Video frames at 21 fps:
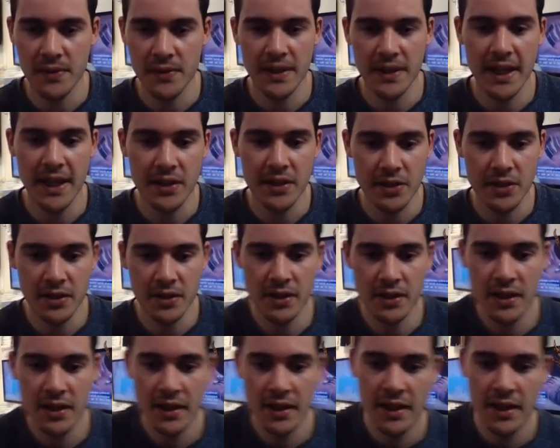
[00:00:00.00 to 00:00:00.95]
We can
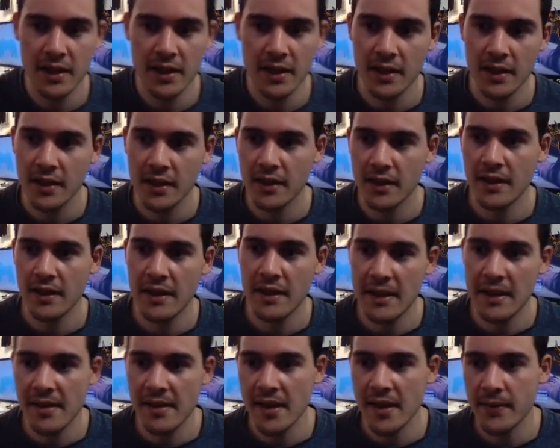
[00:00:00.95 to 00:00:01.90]
add different
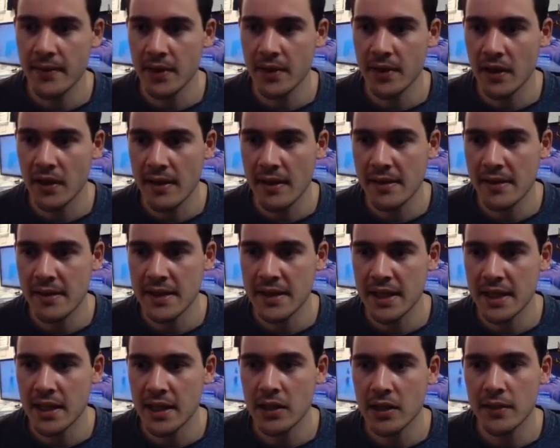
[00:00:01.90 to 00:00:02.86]
arguments to an action.
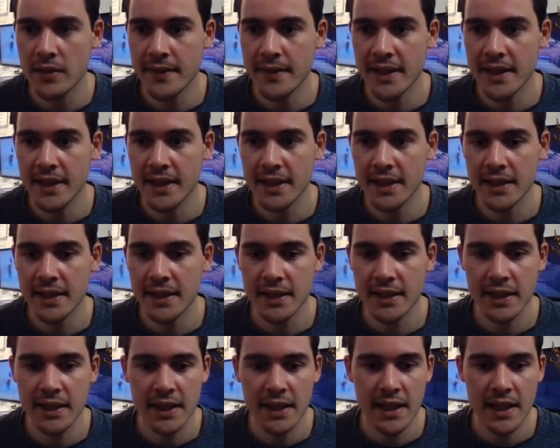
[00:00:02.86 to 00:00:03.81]
Let's
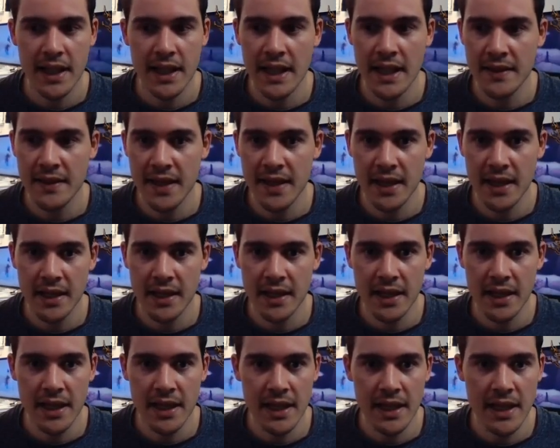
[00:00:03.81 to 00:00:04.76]
say velocity
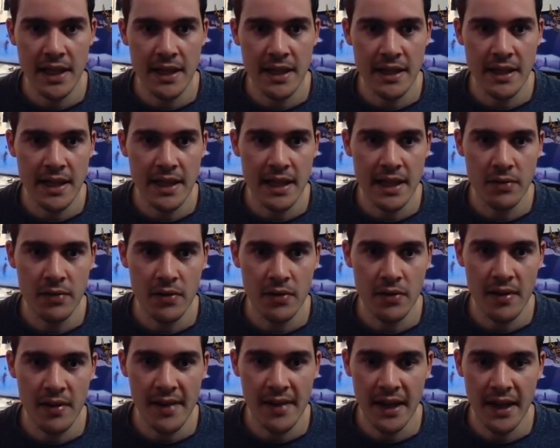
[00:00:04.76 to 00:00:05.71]
over here,
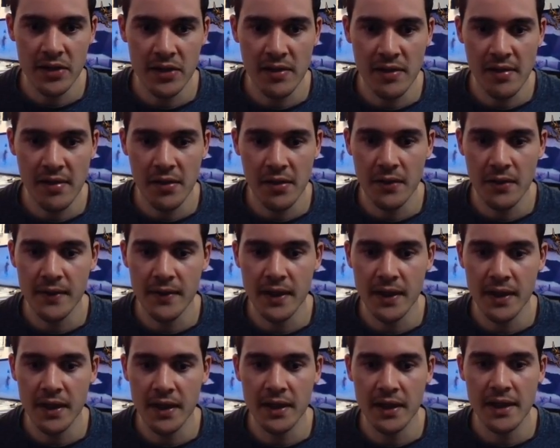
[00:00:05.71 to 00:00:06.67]
and then
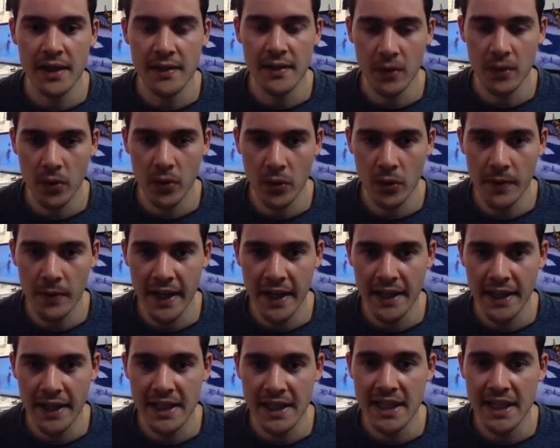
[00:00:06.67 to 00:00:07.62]
in the
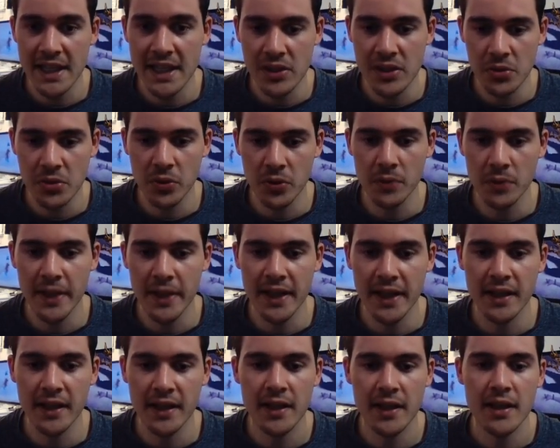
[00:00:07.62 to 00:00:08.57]
Rust action
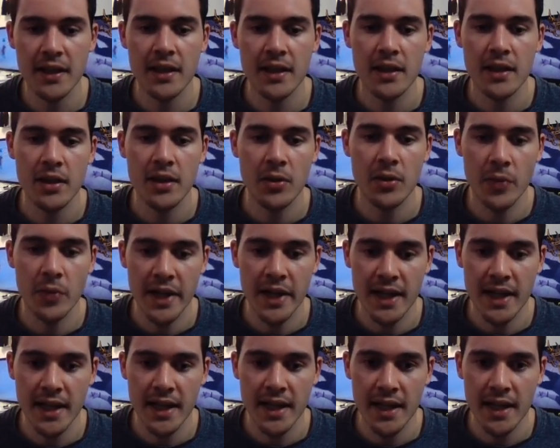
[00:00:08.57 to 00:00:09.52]
server, in the callback,
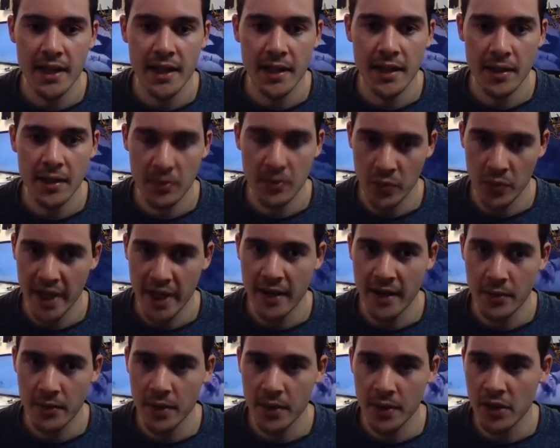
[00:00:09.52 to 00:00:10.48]
in each callback,
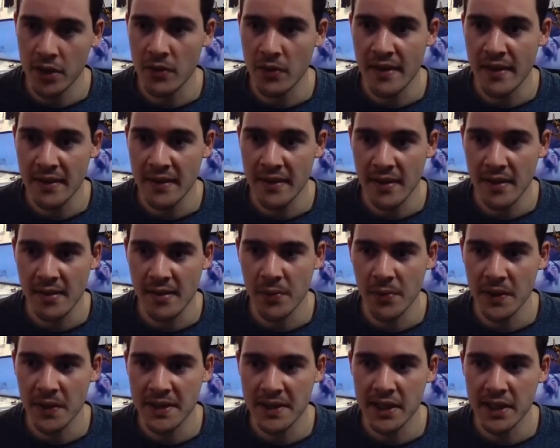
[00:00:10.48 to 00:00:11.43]

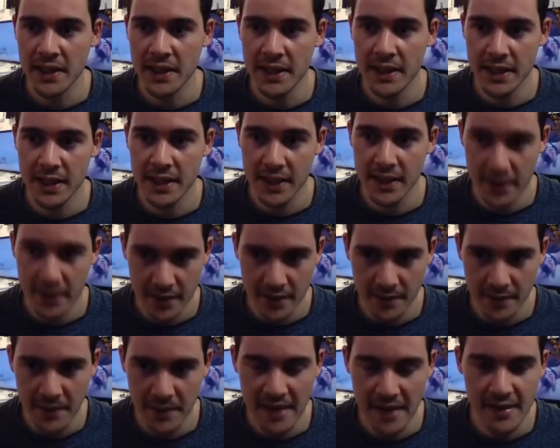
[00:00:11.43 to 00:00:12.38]
where
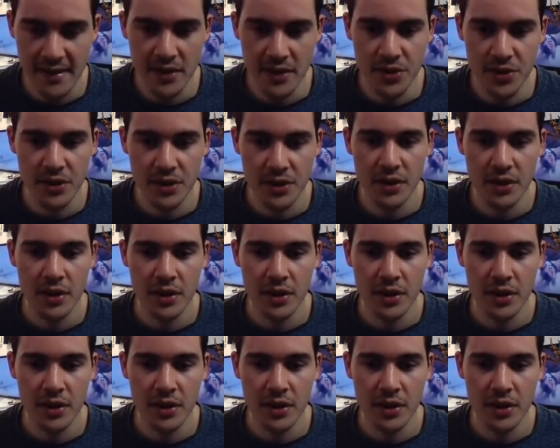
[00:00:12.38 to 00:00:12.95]
we're using this